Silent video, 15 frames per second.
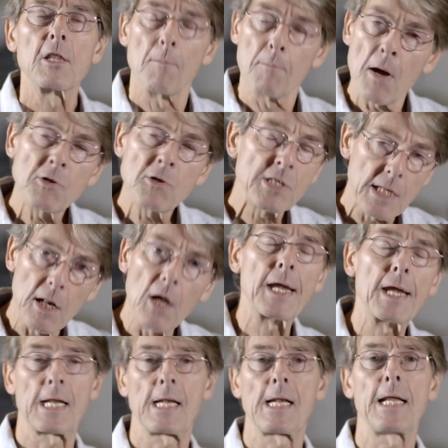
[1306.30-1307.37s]
The most
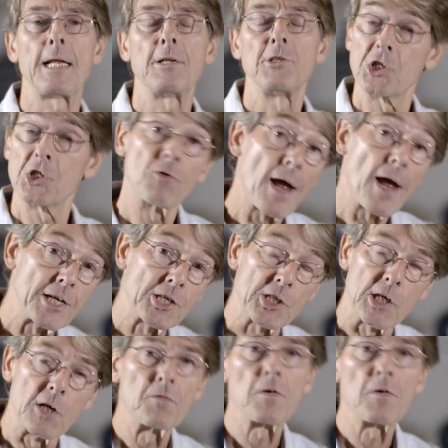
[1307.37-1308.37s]
likely duration